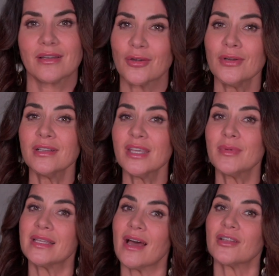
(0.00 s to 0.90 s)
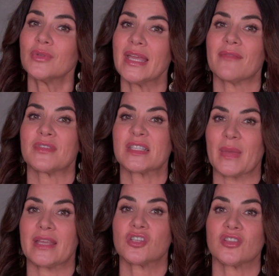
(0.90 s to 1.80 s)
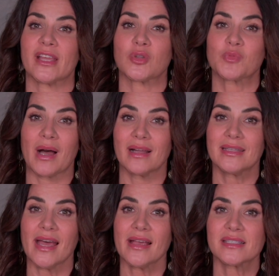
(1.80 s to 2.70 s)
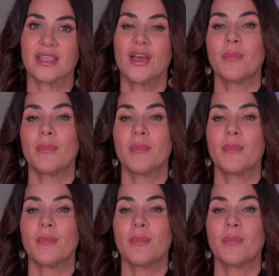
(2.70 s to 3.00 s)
Currently, we not only have the Spanish language podcast,